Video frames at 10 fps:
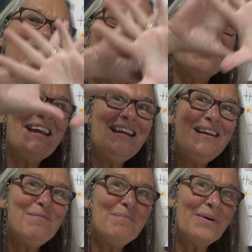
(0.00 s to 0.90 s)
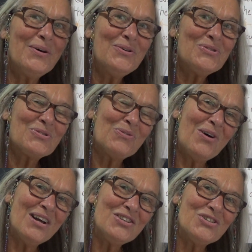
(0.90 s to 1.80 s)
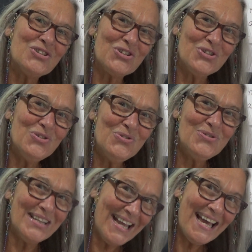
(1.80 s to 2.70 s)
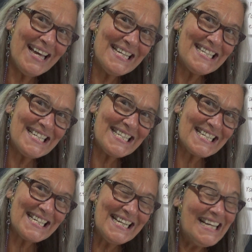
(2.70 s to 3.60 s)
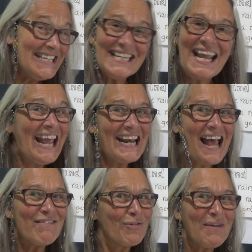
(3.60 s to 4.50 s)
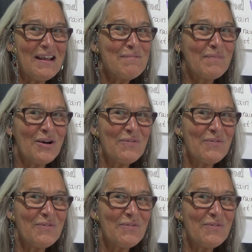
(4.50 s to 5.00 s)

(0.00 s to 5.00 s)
rainbow's what you get. You can't have a rainbow